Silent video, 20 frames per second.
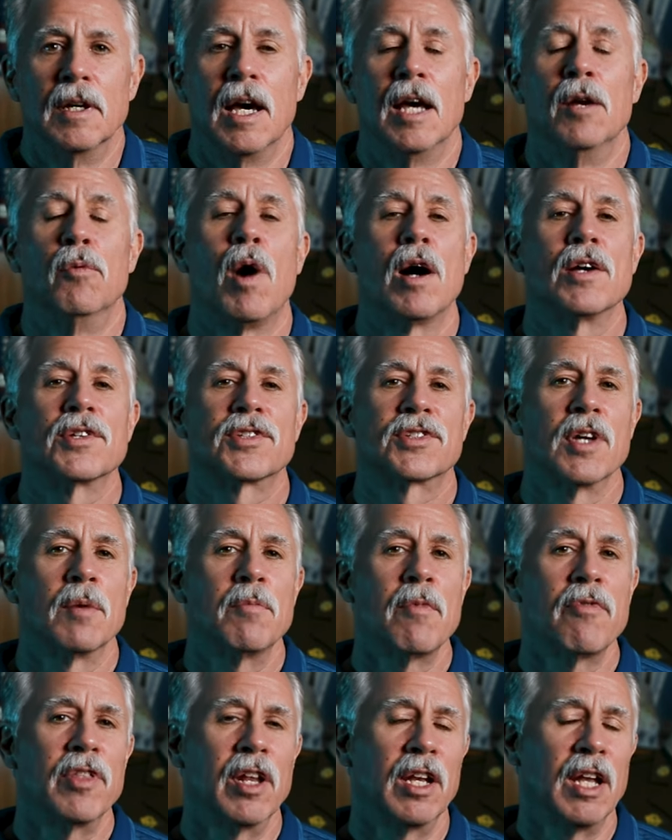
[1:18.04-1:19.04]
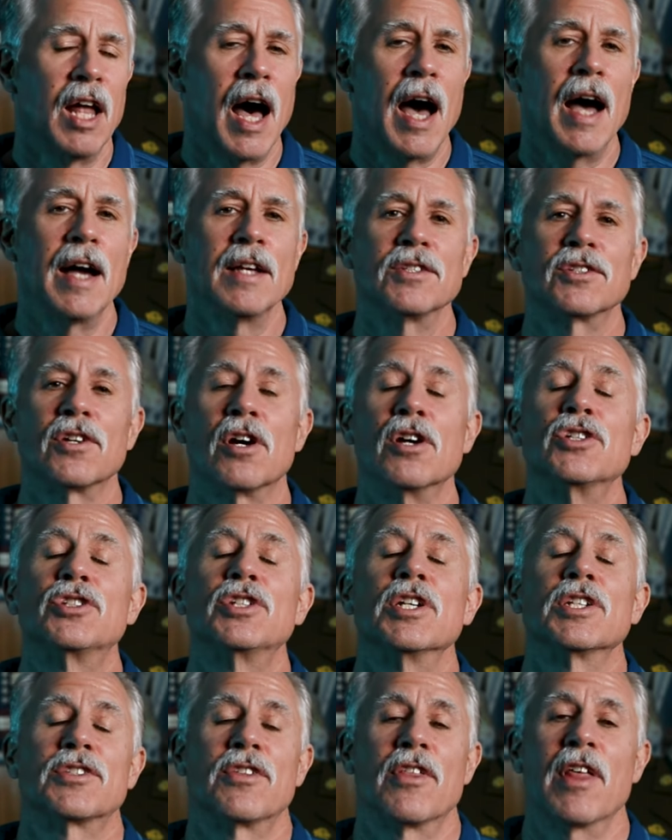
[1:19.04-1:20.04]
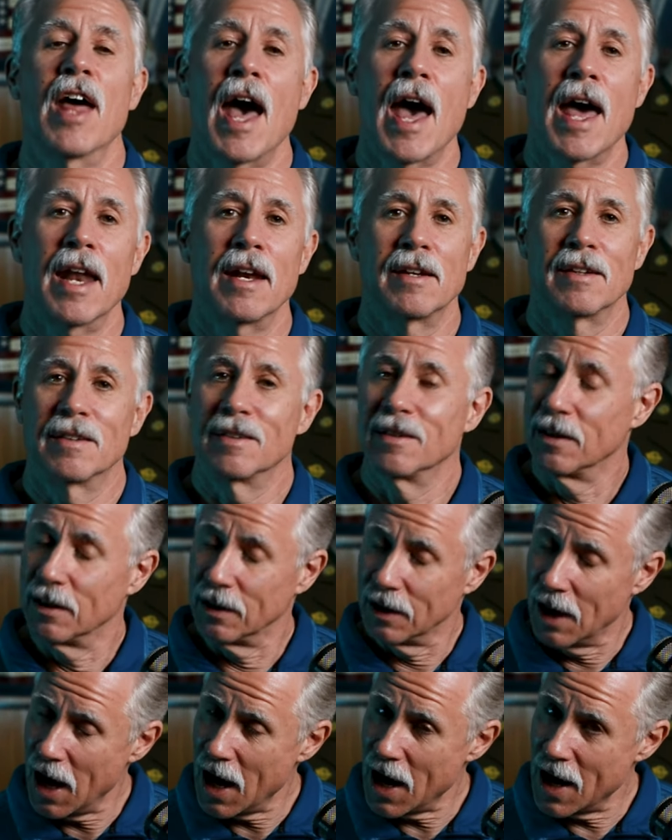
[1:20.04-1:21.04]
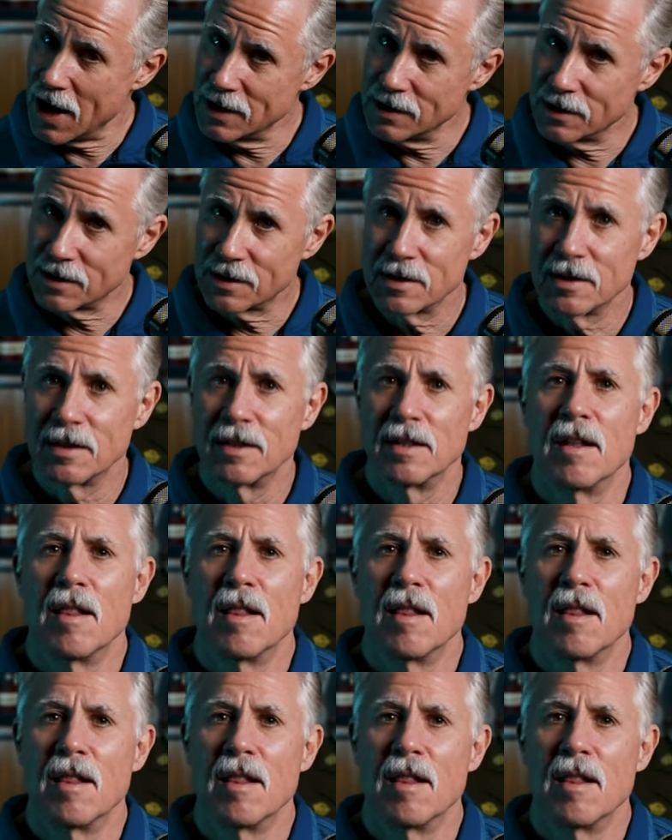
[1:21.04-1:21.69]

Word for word: And while some of the lines are just that, lines,